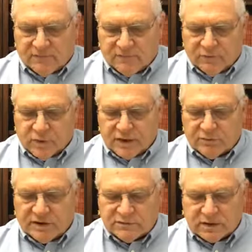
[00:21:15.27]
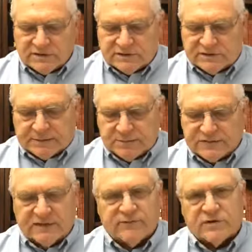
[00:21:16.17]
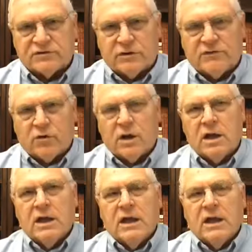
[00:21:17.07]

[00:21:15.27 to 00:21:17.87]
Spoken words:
43, as well as chapter 7, verse 24.